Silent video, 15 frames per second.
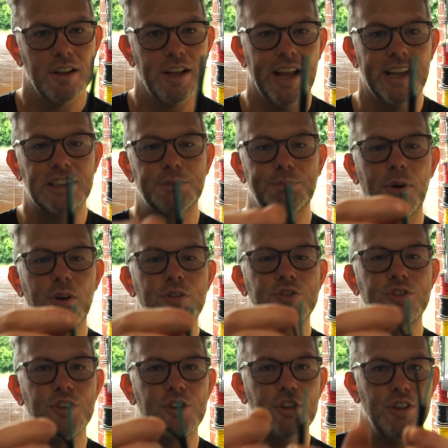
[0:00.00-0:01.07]

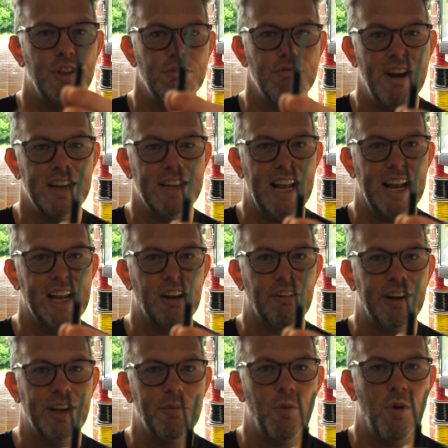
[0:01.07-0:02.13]
expose your red and
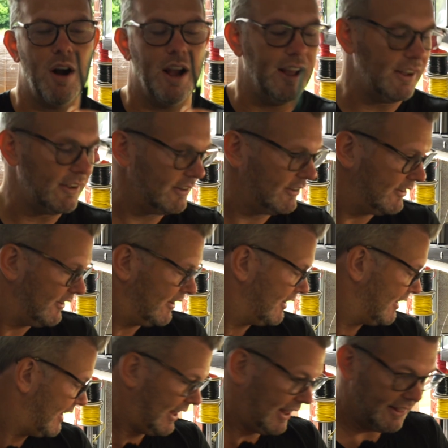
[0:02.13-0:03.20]
green wire,
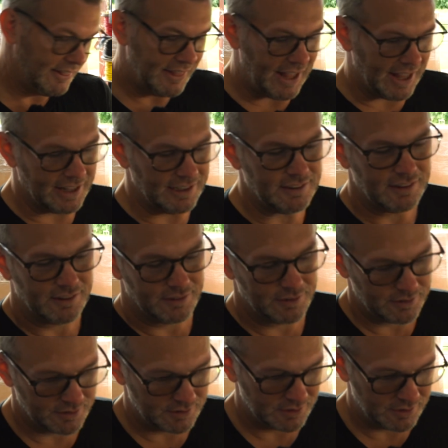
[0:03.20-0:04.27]
and then
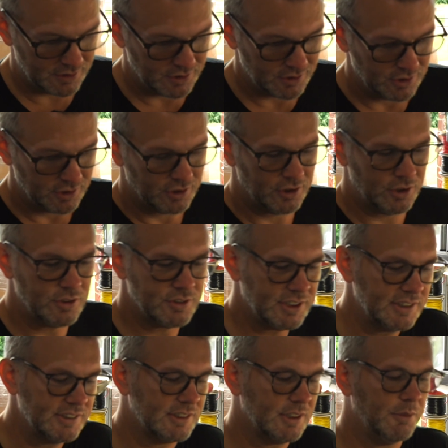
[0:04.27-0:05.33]

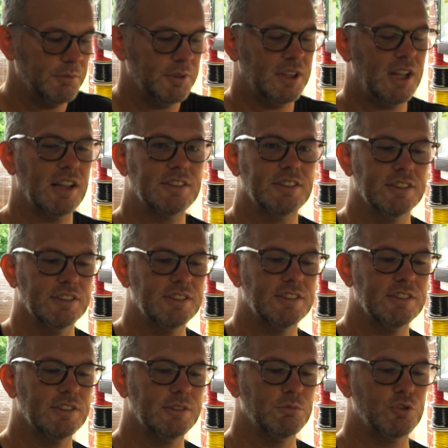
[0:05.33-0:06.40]
using some cutters
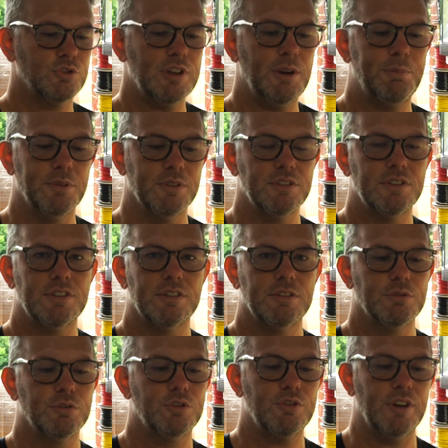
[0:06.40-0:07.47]
and some strips,
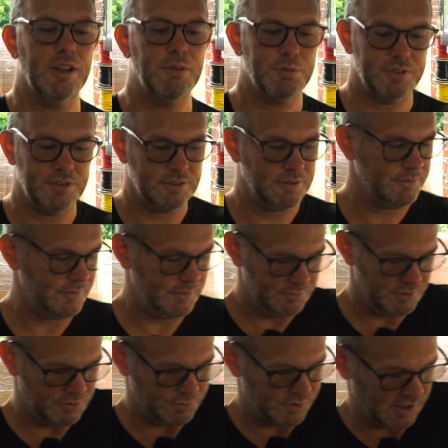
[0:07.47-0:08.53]

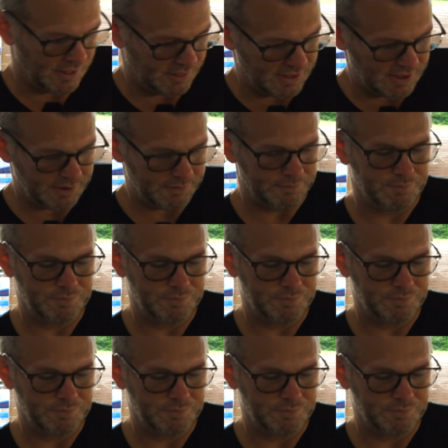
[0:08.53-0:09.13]
just put that there.